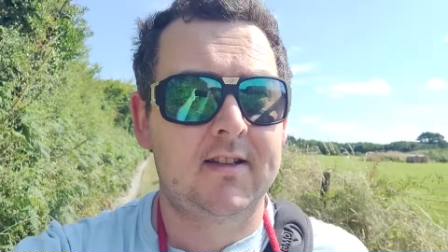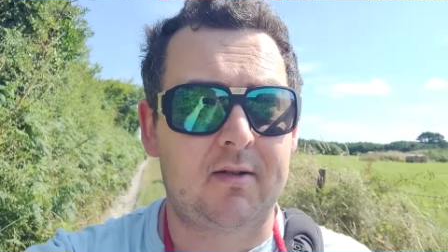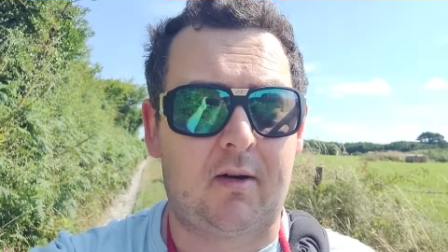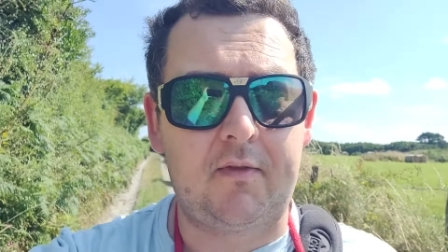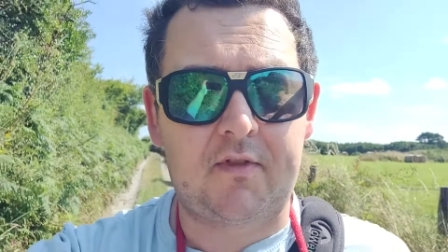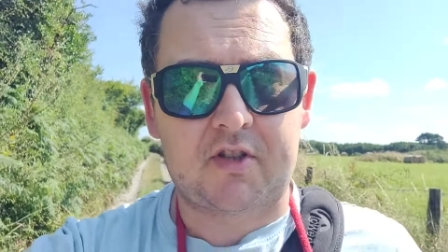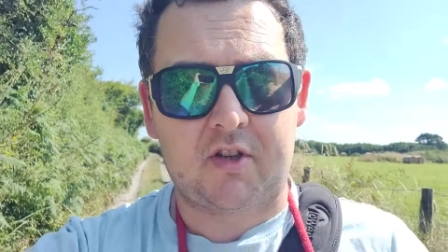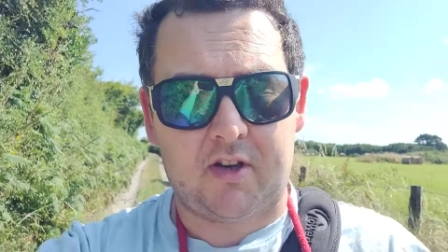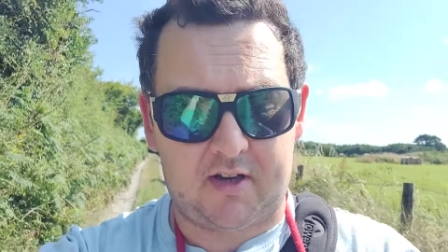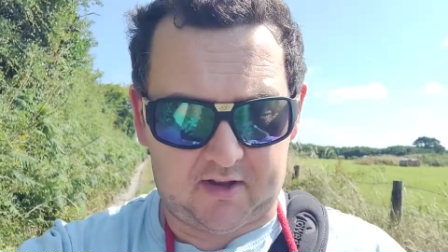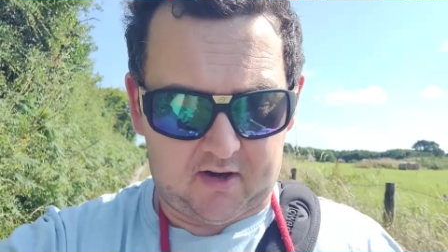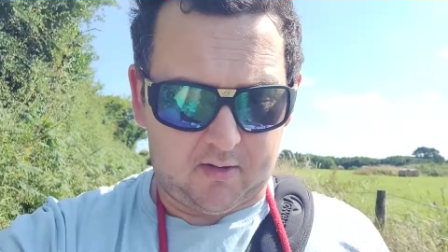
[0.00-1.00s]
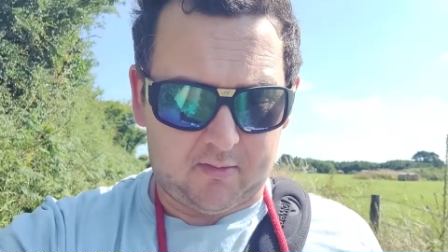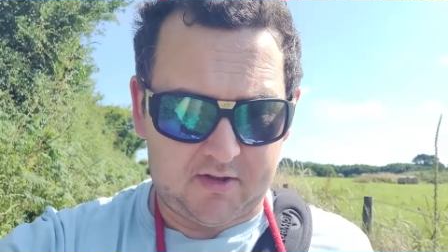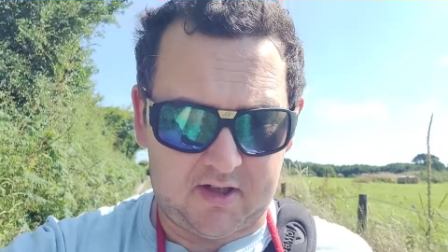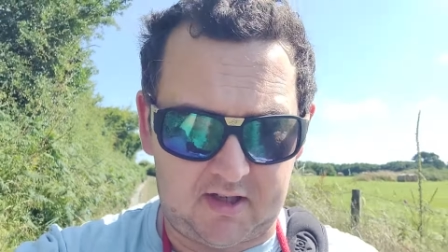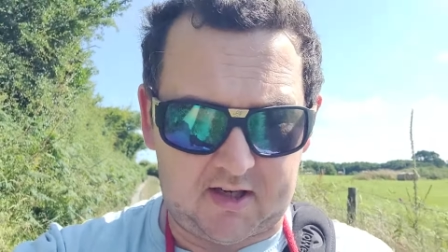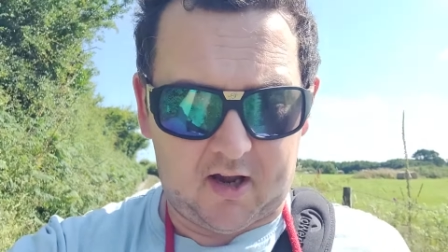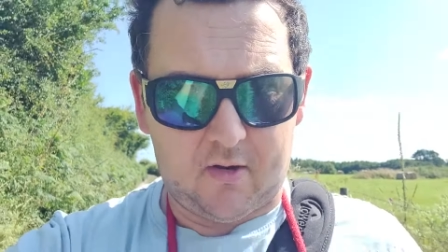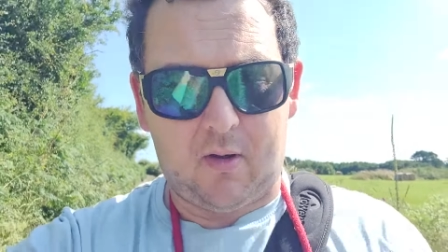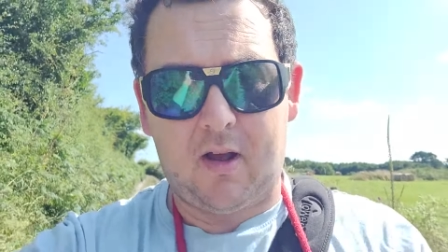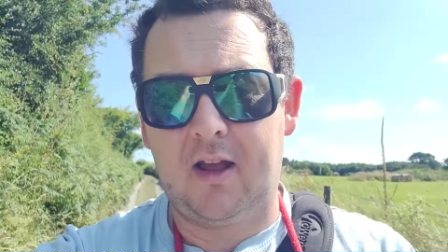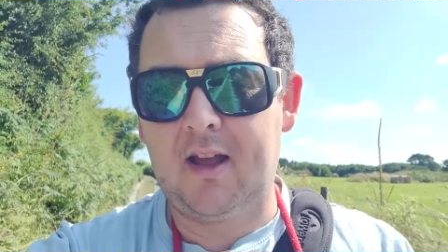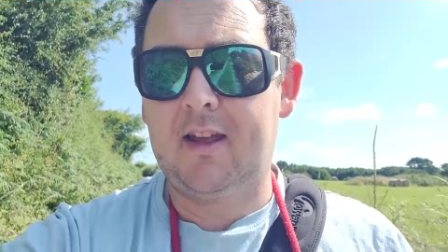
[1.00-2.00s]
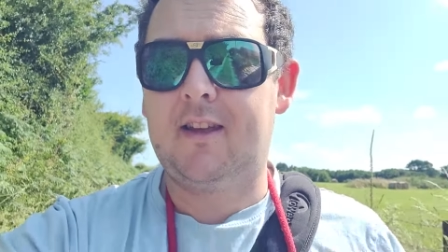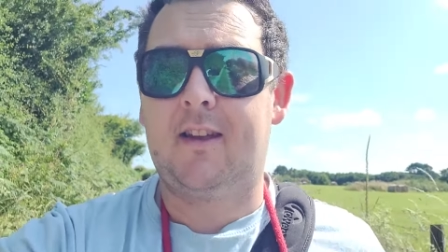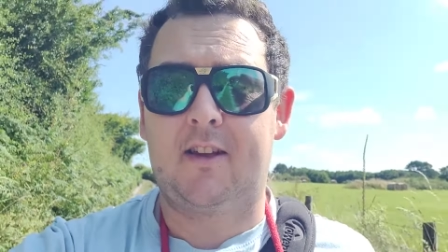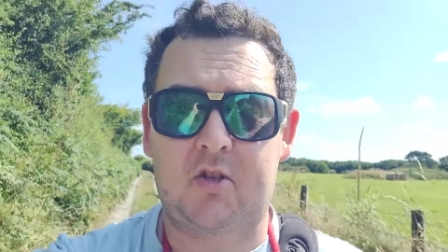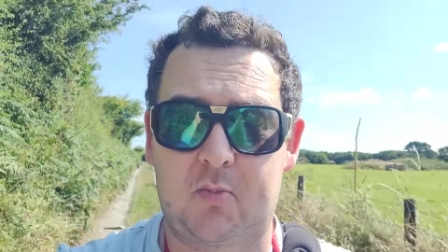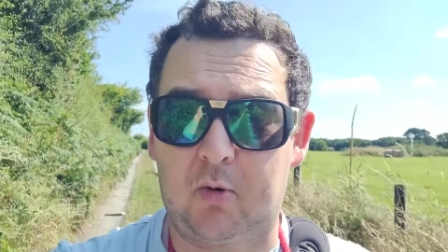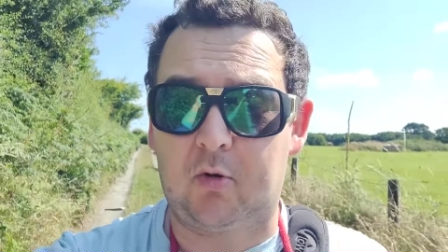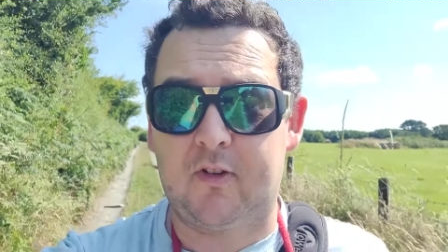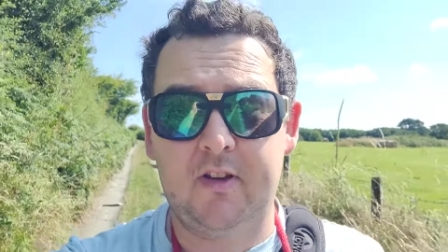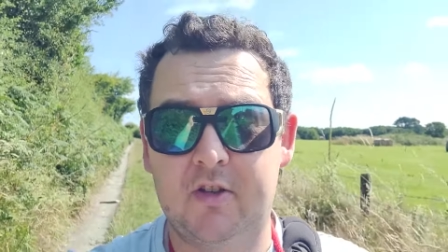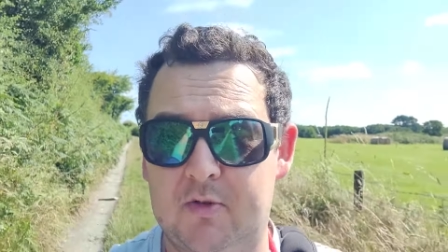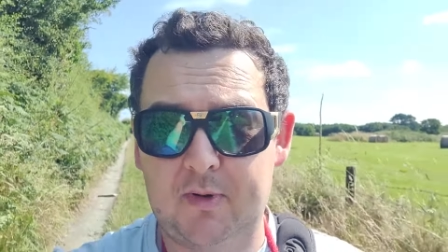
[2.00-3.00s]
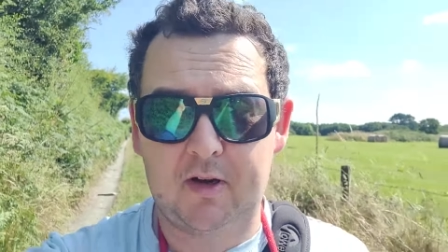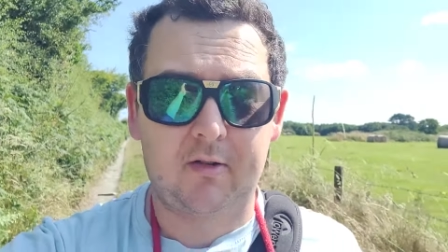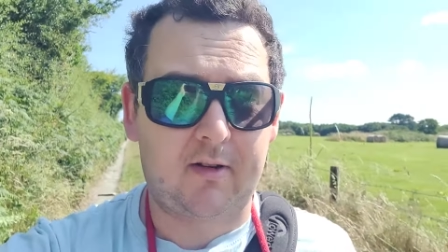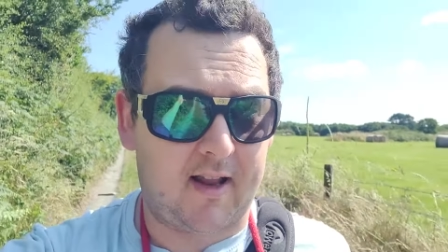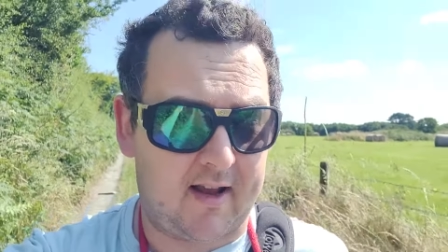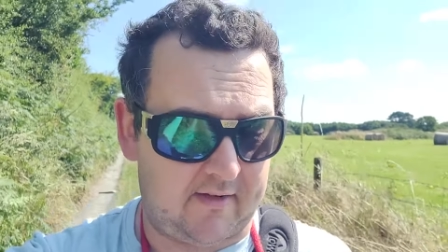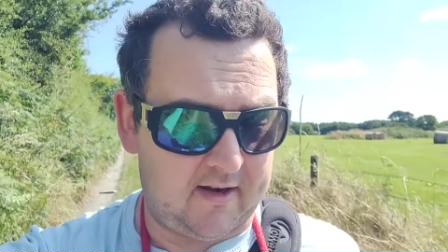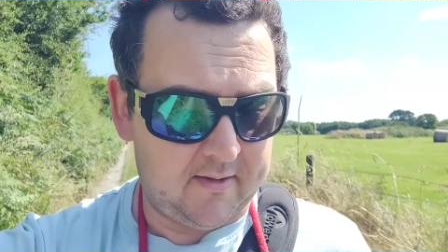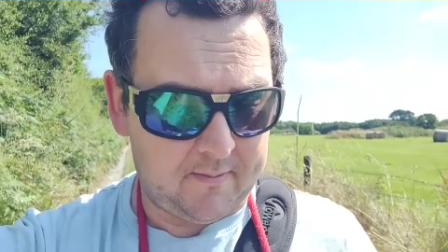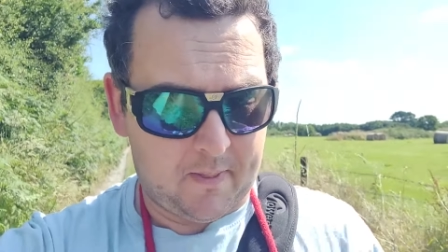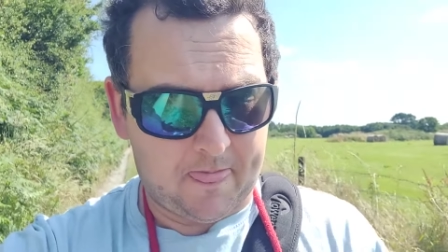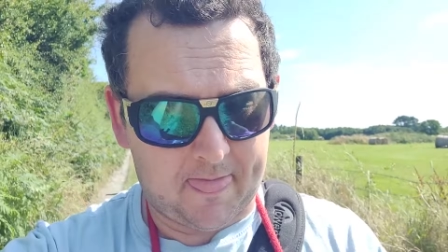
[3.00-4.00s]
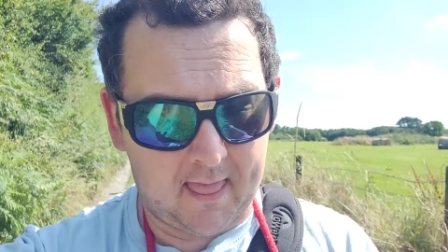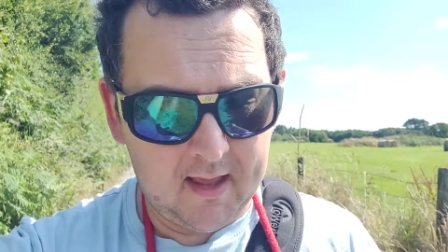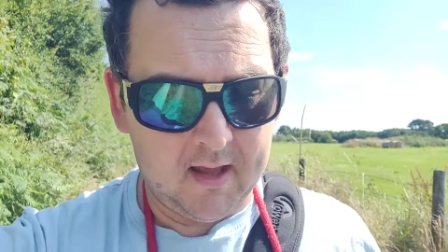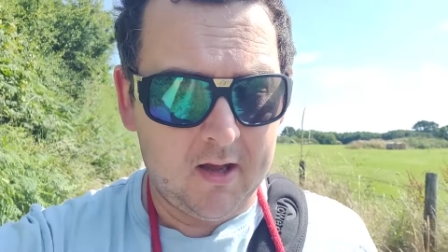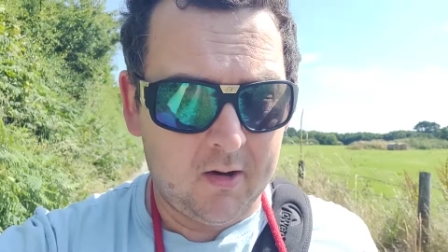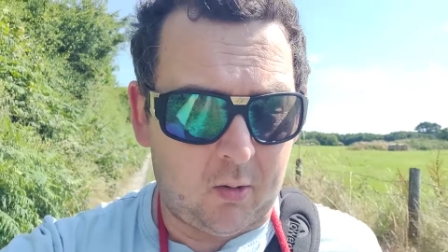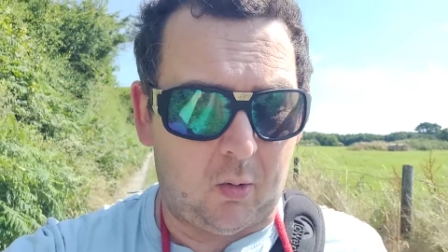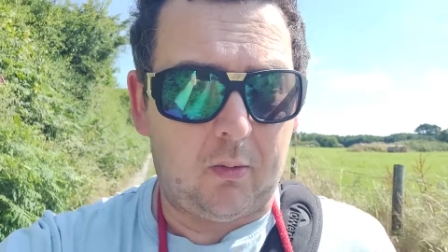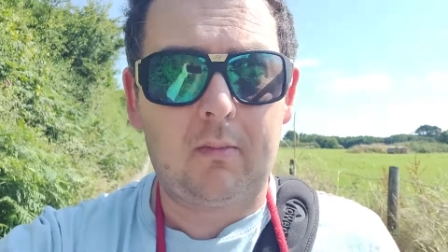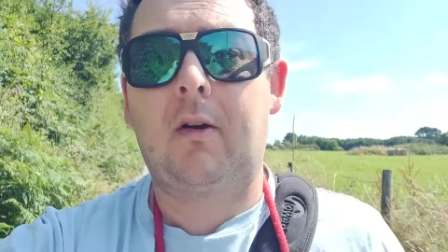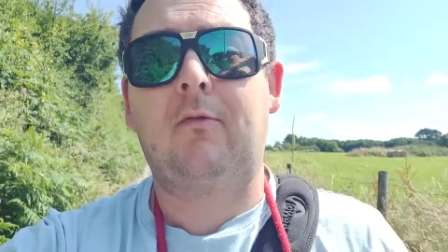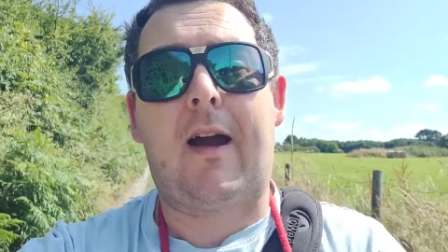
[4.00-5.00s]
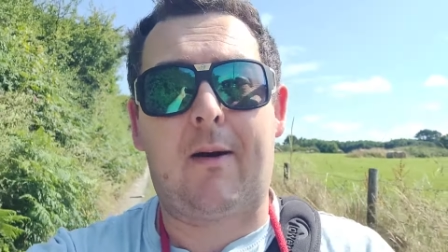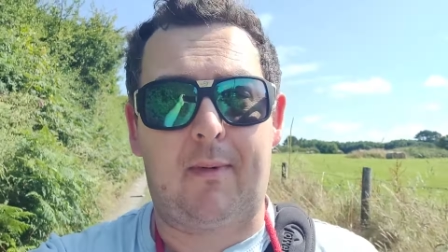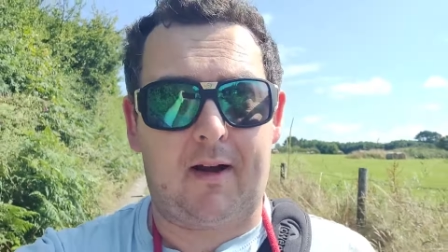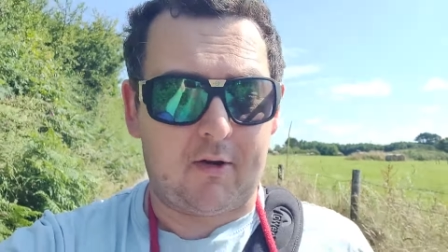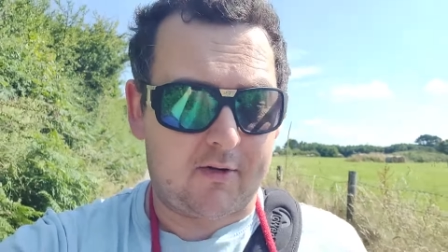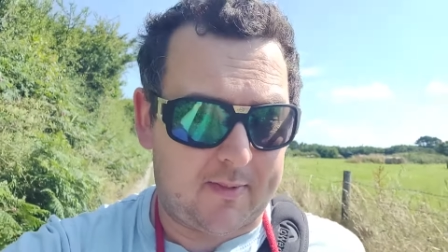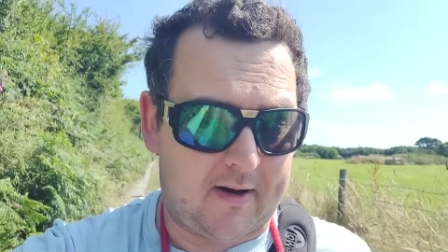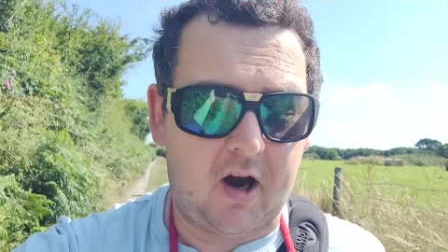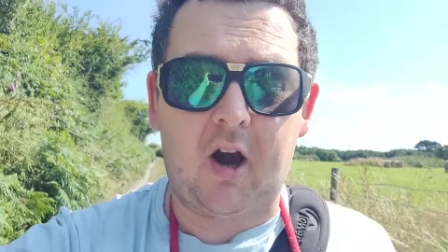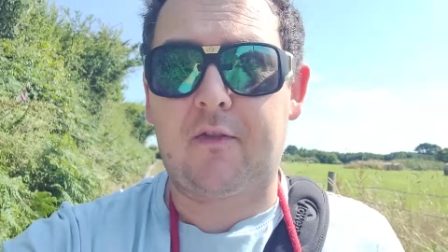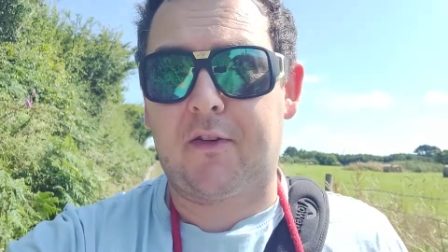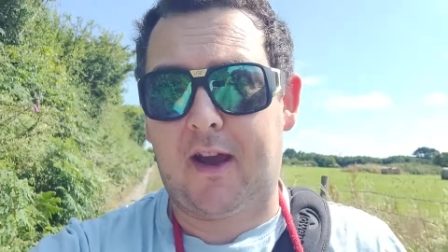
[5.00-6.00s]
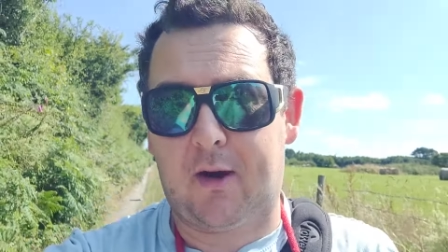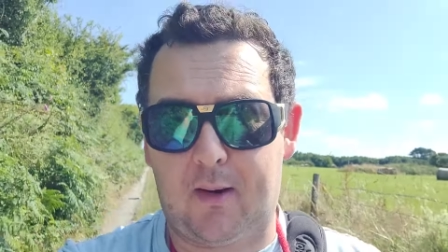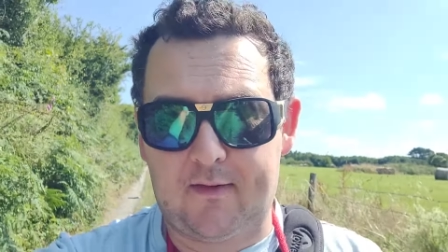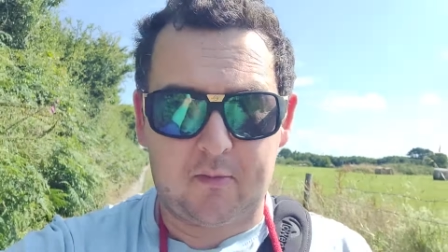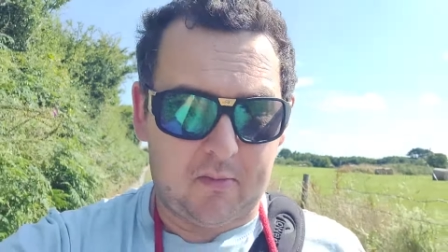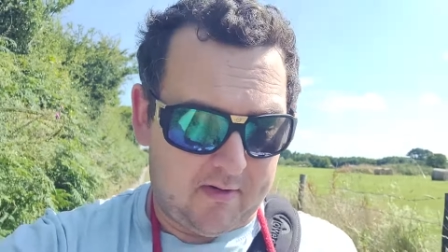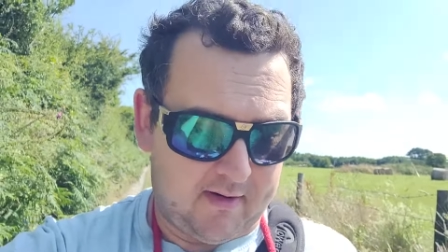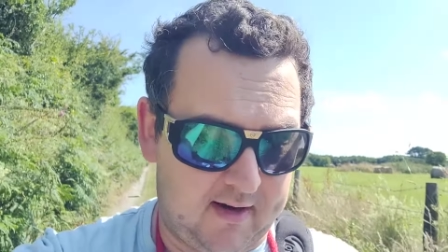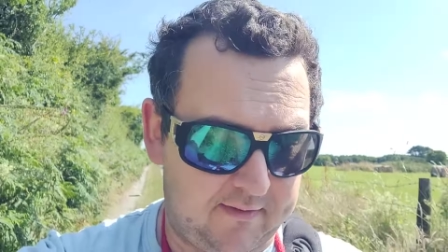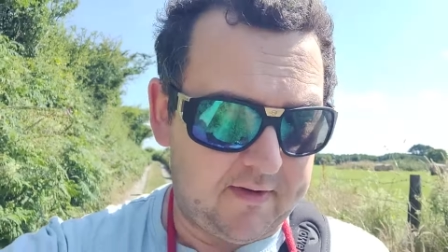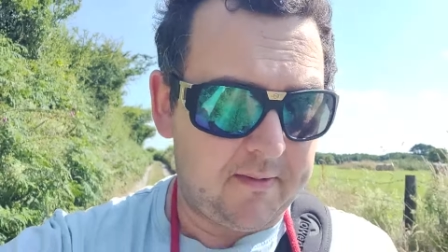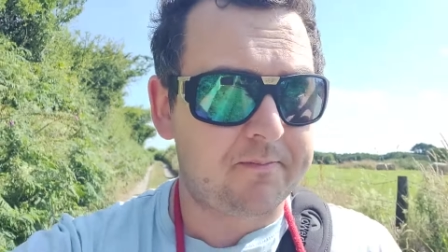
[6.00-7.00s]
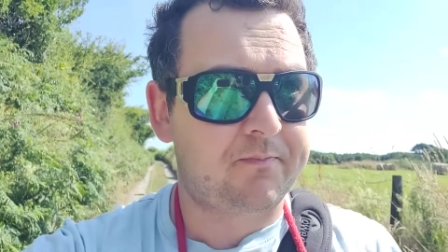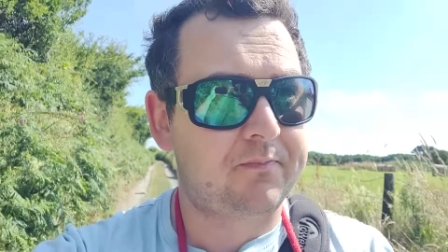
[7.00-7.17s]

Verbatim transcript: So I've decided that I wanted to go exploring just my local area, or around my local, about half an hour away from where I live,